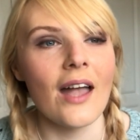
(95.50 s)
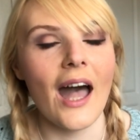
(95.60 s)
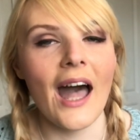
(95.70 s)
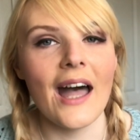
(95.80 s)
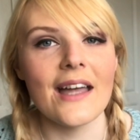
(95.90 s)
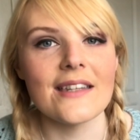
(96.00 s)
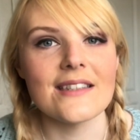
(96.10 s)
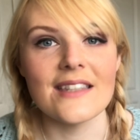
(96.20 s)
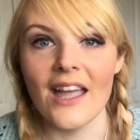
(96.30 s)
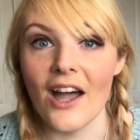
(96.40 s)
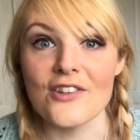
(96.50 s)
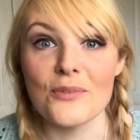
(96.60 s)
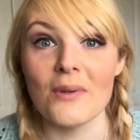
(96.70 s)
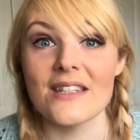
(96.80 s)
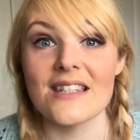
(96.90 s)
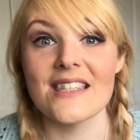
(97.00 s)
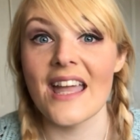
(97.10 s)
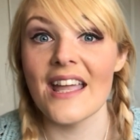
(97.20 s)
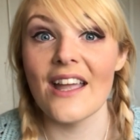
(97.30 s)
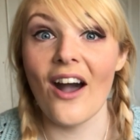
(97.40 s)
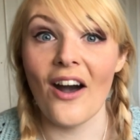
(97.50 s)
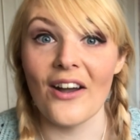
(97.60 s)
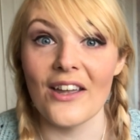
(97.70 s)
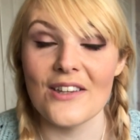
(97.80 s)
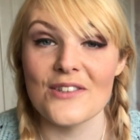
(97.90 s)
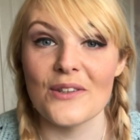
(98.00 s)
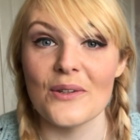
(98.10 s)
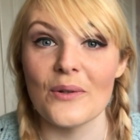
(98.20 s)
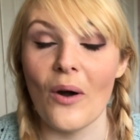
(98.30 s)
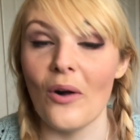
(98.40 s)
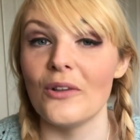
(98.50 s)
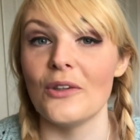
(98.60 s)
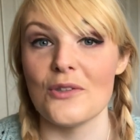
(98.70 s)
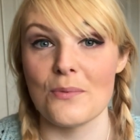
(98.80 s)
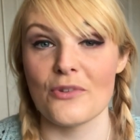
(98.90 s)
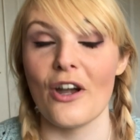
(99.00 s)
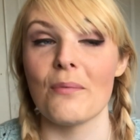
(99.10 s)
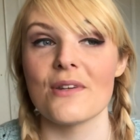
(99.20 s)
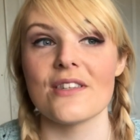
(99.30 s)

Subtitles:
And yeah, I just wanted to say hi to all new subscribers.